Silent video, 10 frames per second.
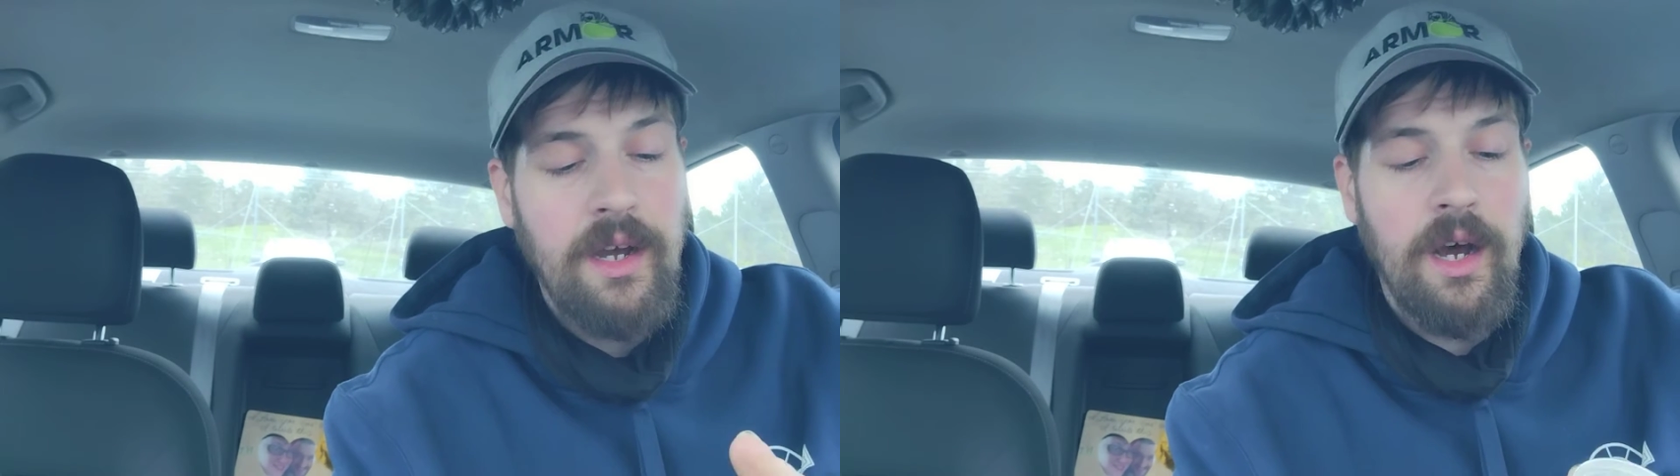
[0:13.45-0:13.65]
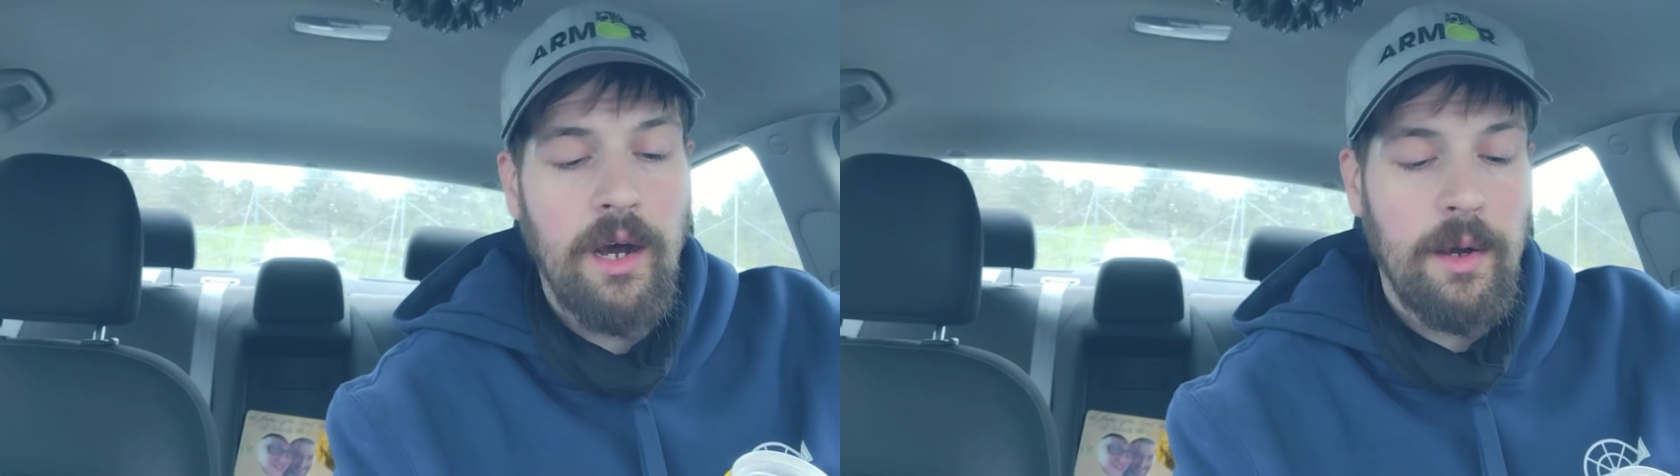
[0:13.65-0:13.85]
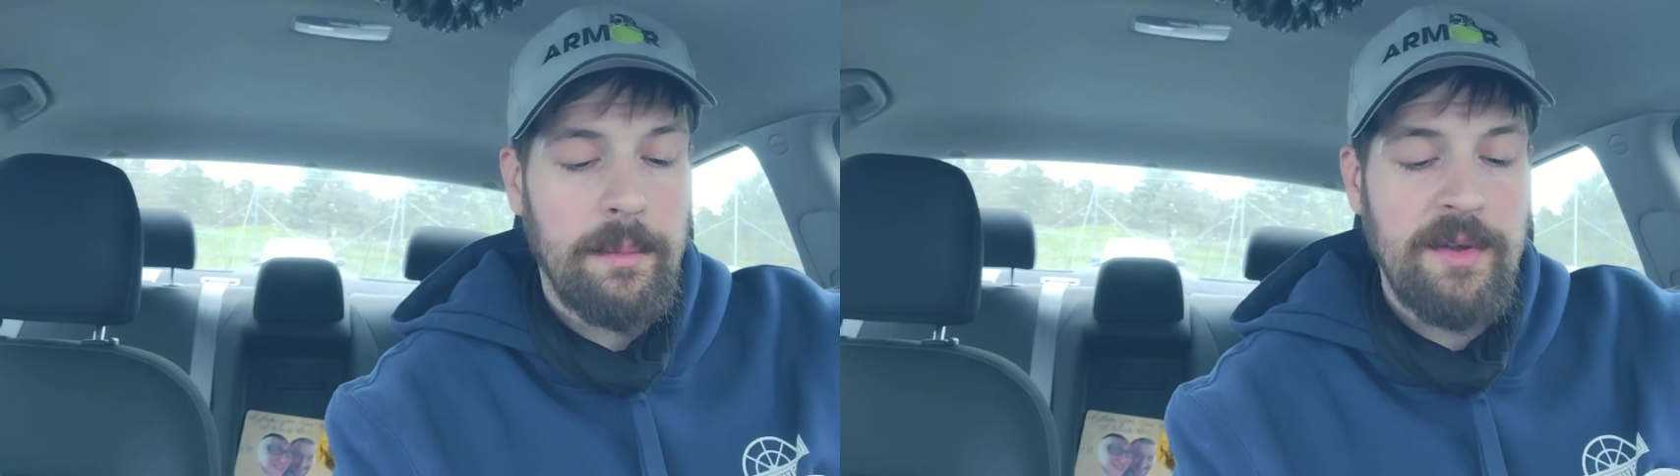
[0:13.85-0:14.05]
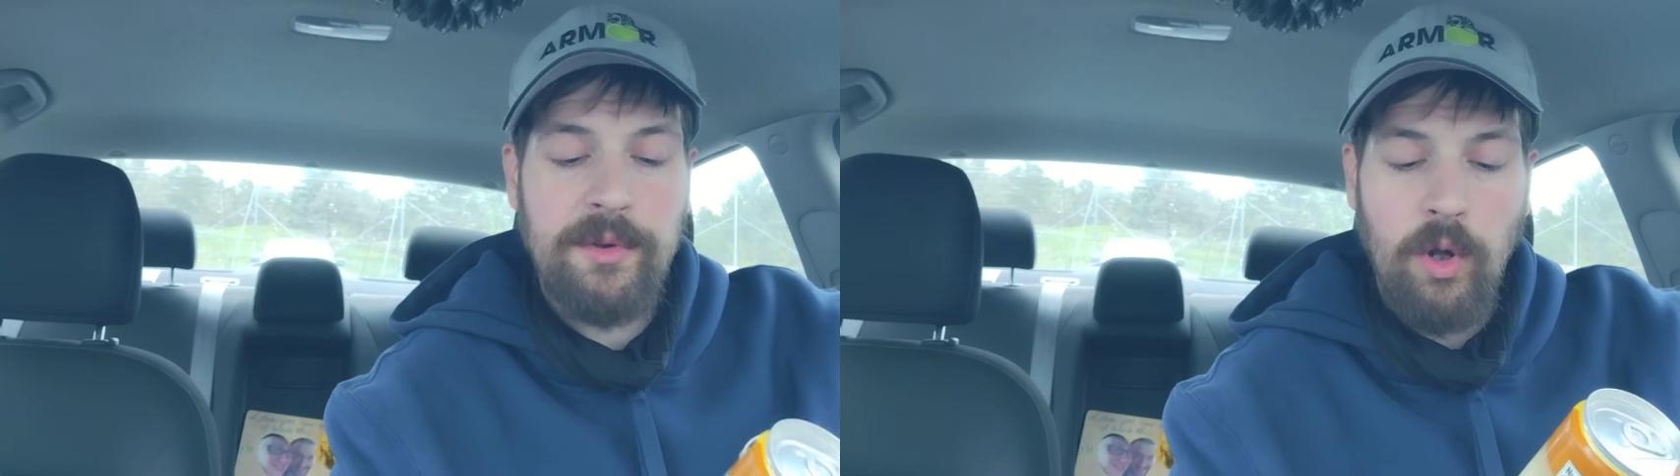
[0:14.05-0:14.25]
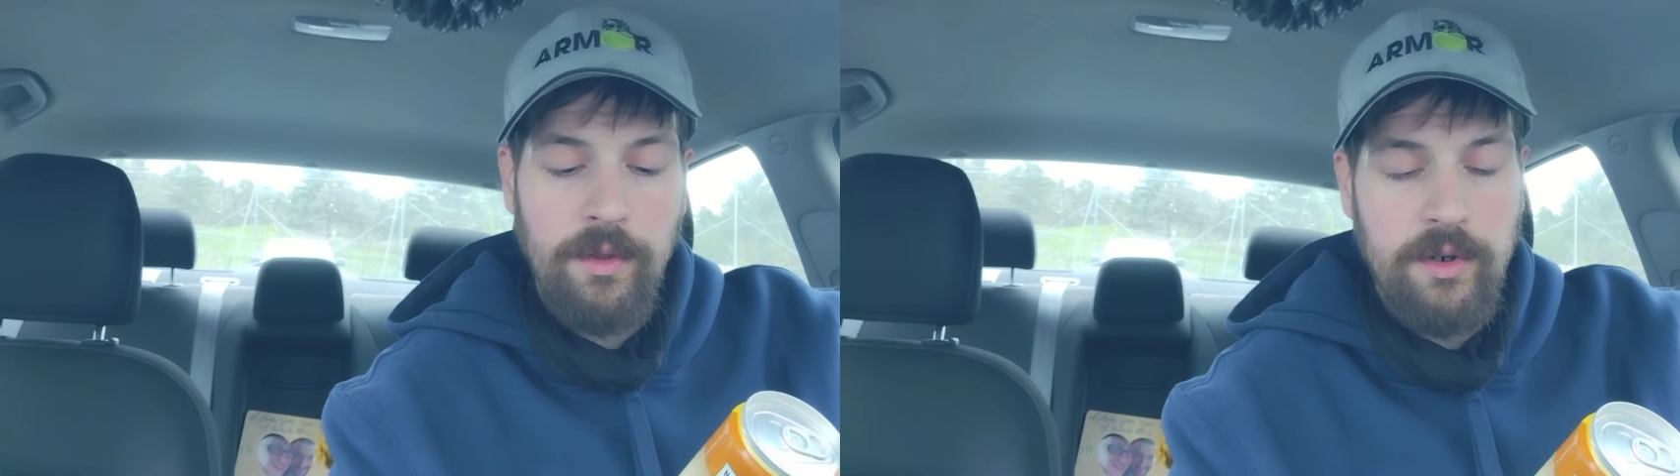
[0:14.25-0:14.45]
I've
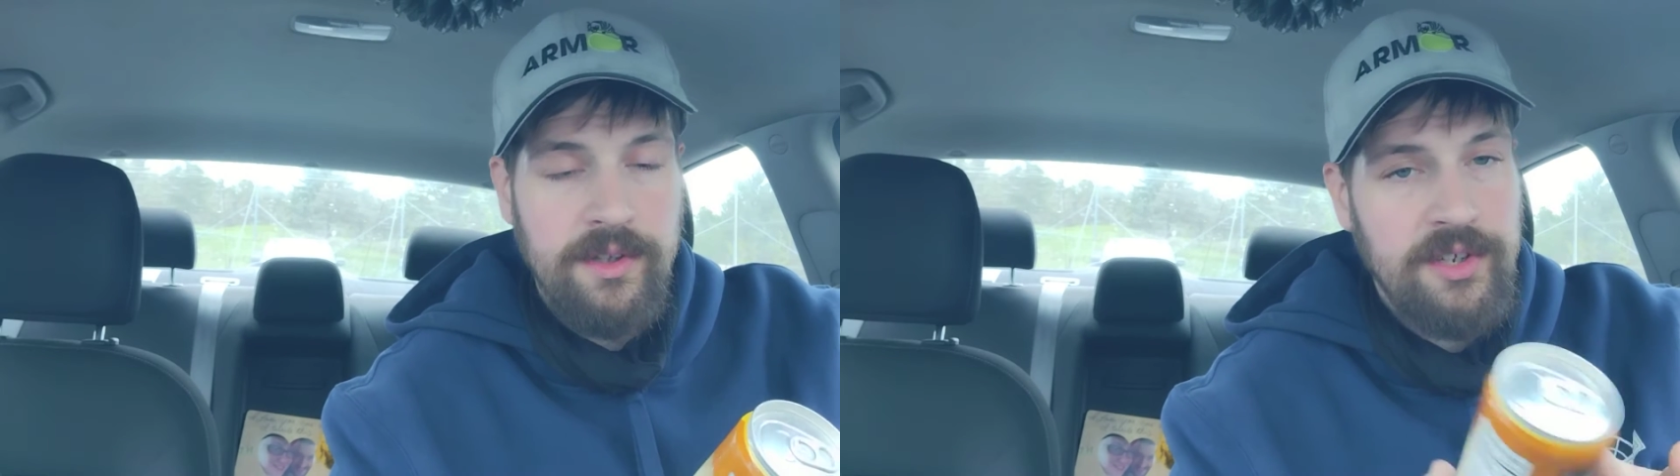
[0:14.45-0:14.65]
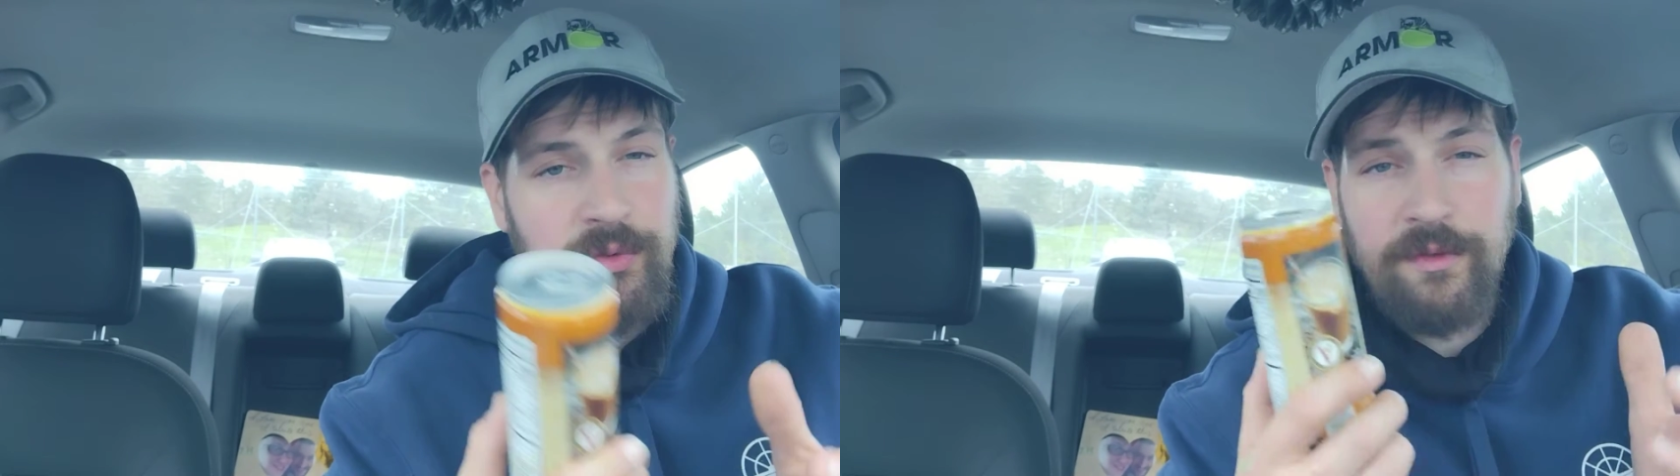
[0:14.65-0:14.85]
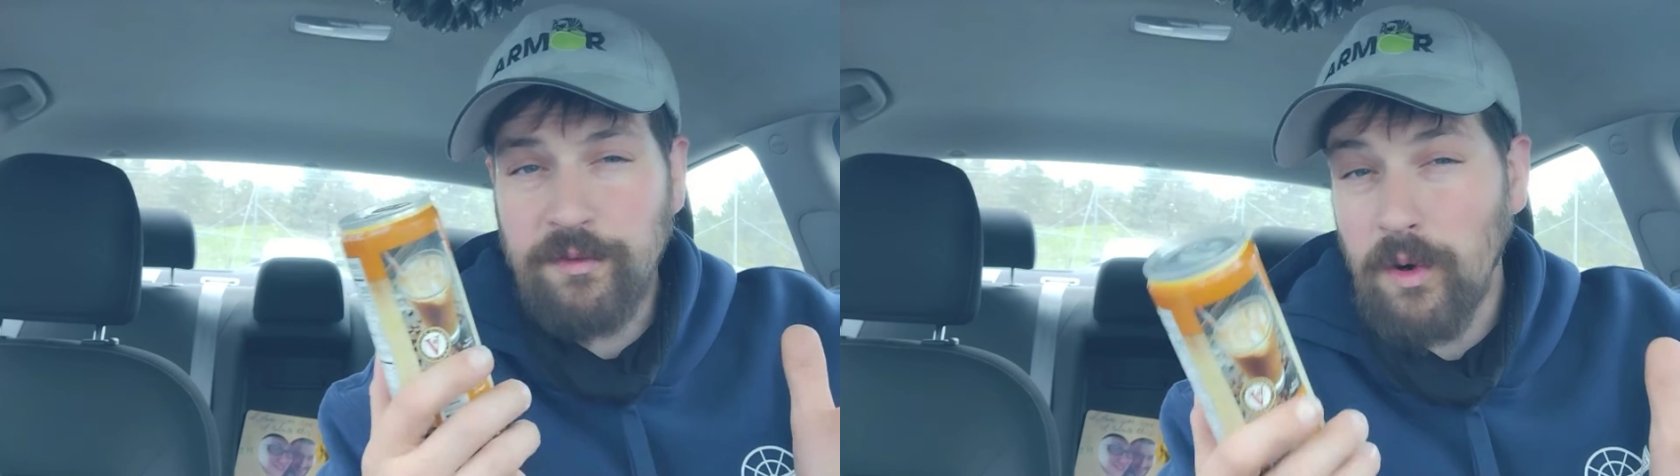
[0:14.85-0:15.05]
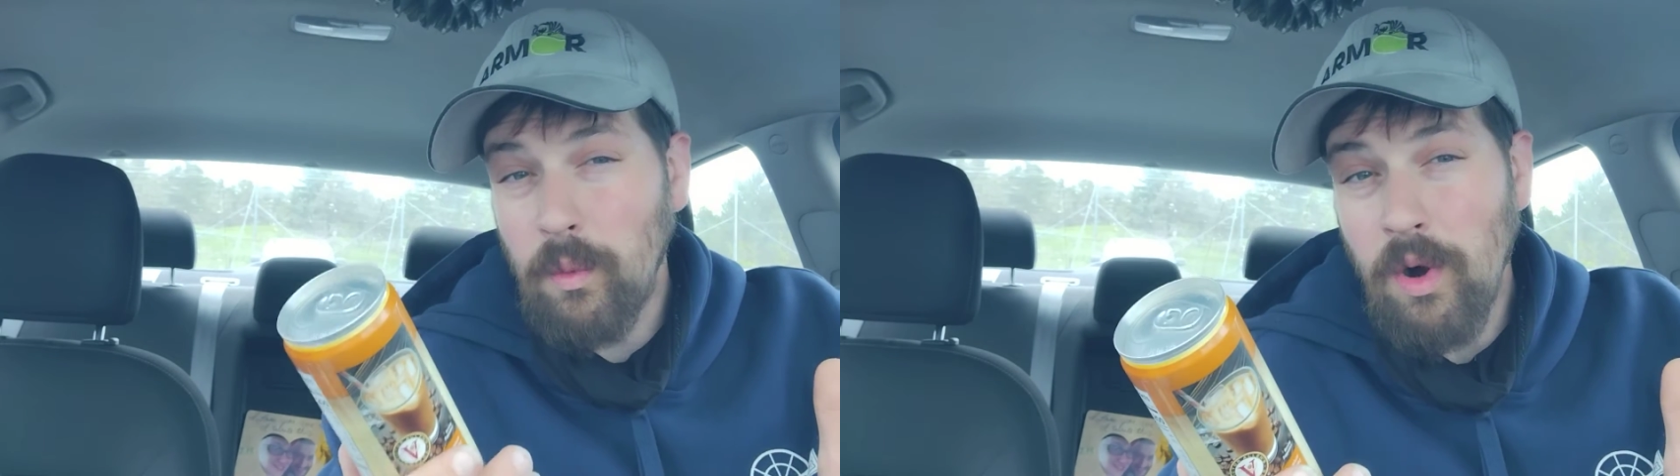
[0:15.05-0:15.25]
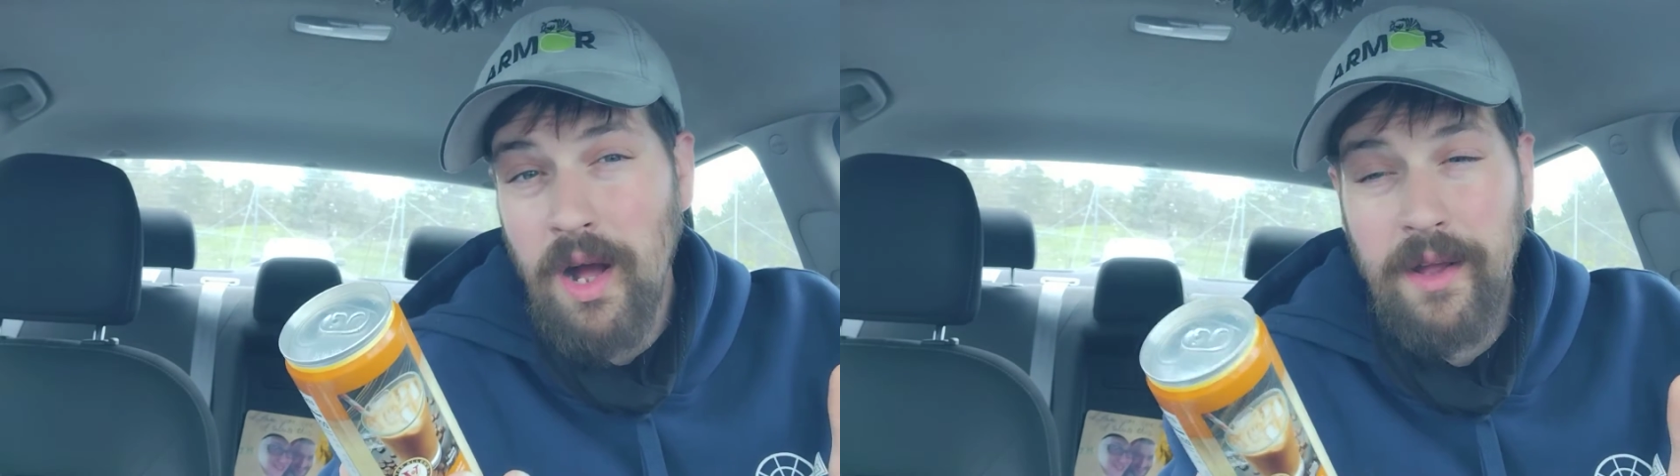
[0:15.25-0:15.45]
been holding on to this one for a
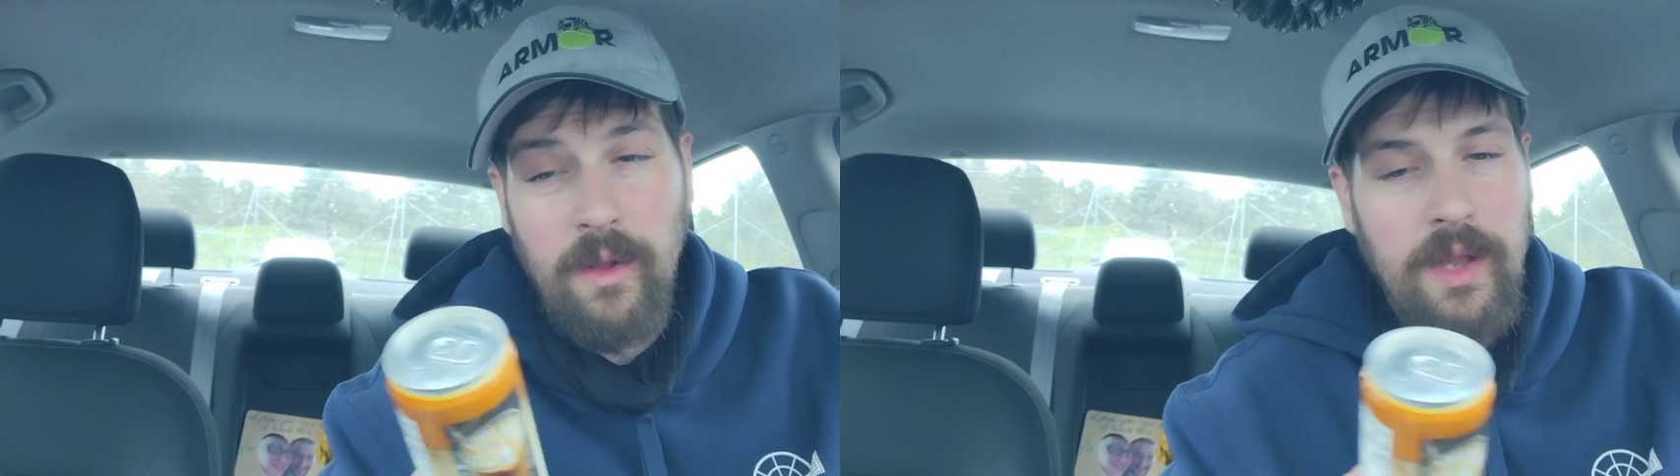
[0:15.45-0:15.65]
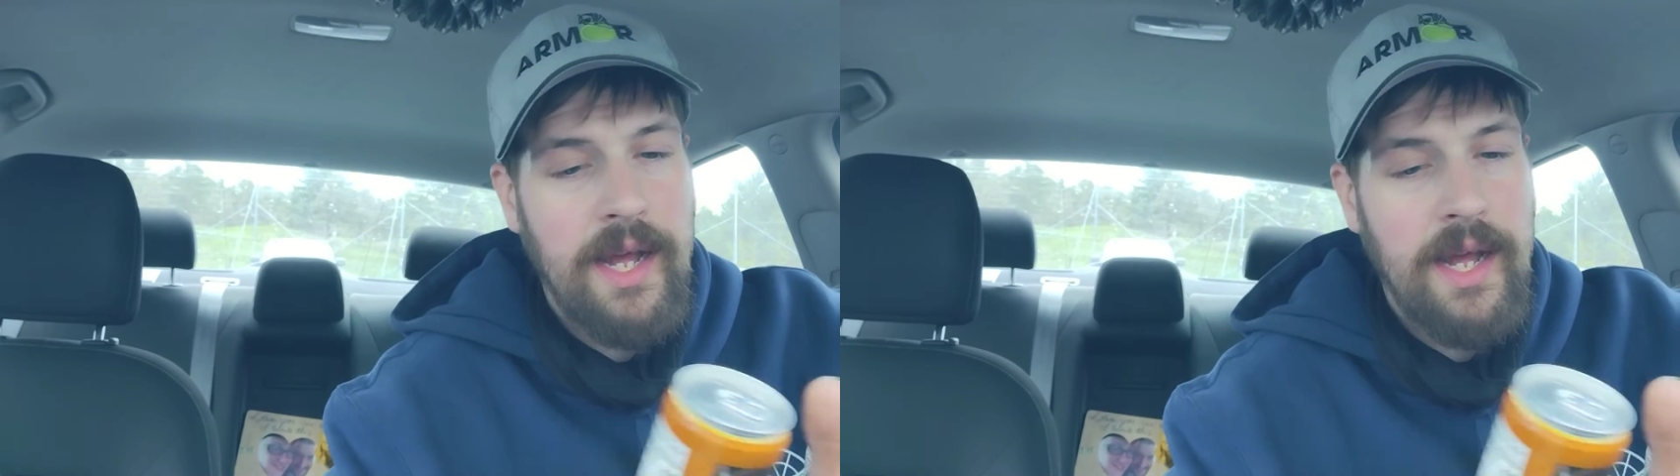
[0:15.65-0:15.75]
while.